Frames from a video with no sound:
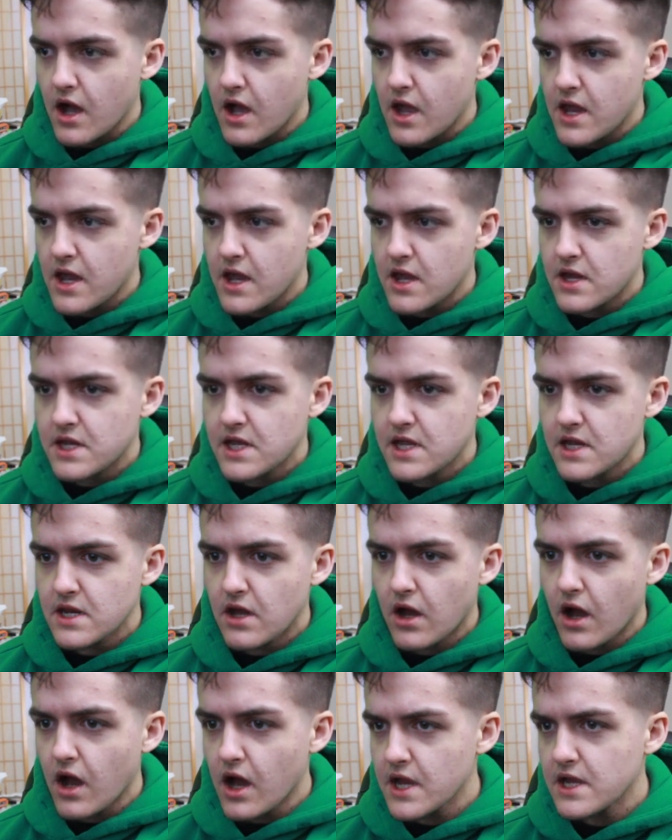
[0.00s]
and hit
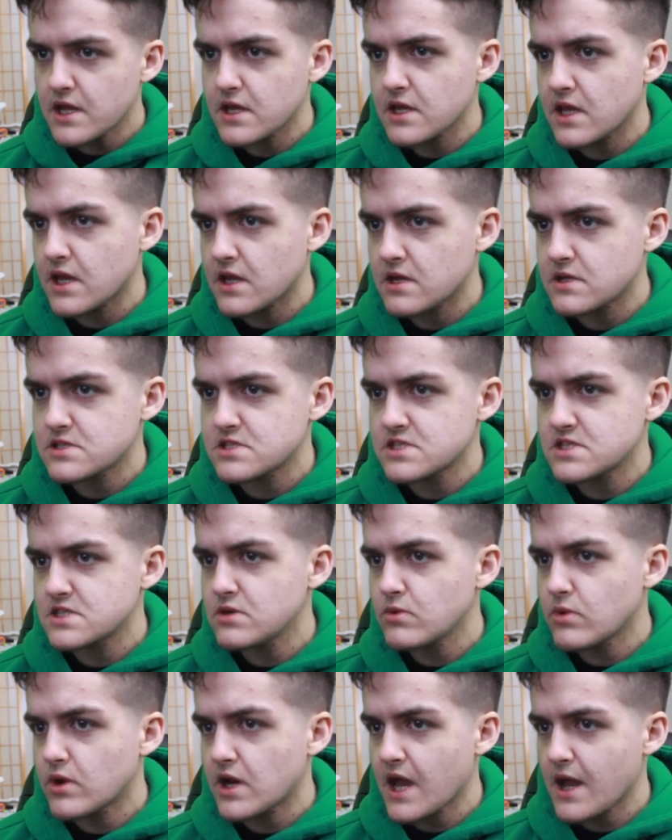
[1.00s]
I again, see
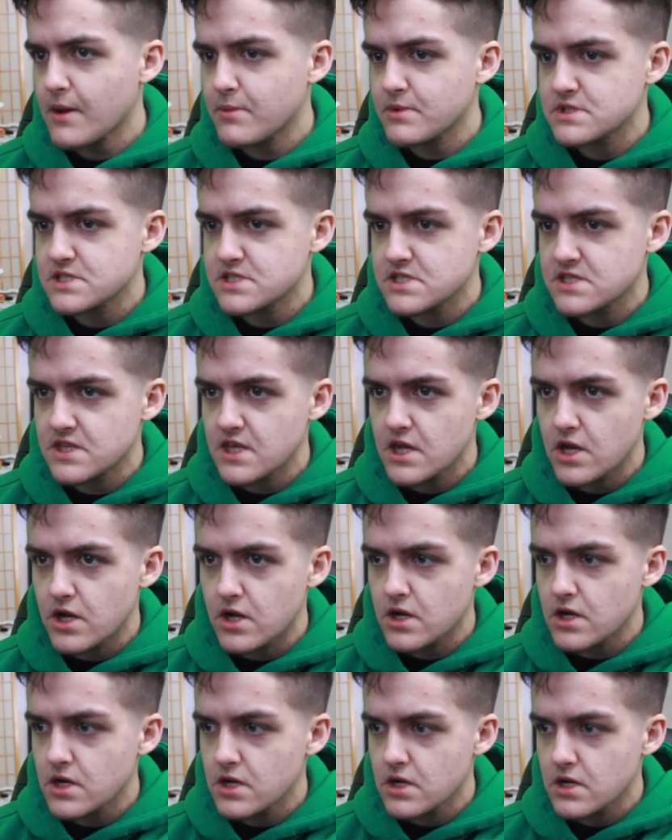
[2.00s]
what happens
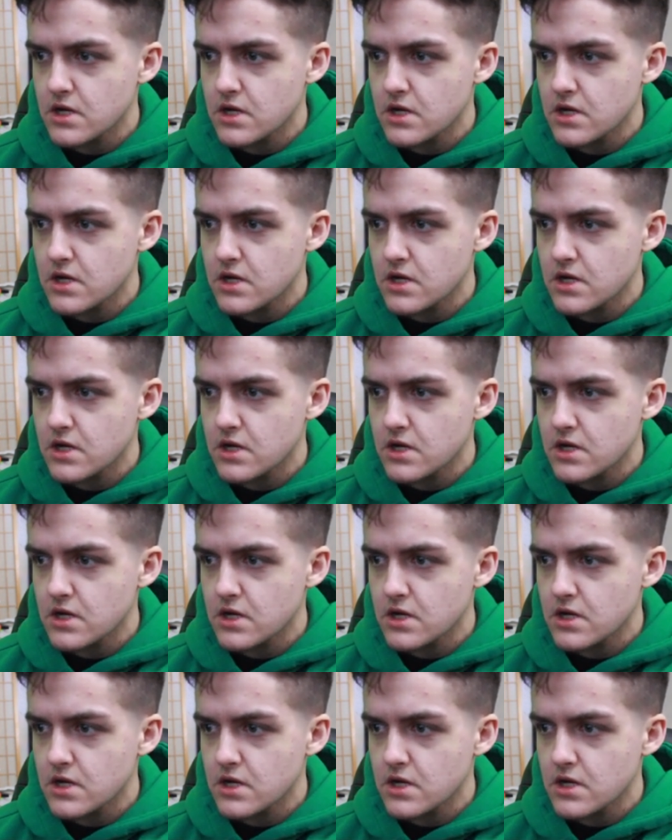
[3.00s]
there.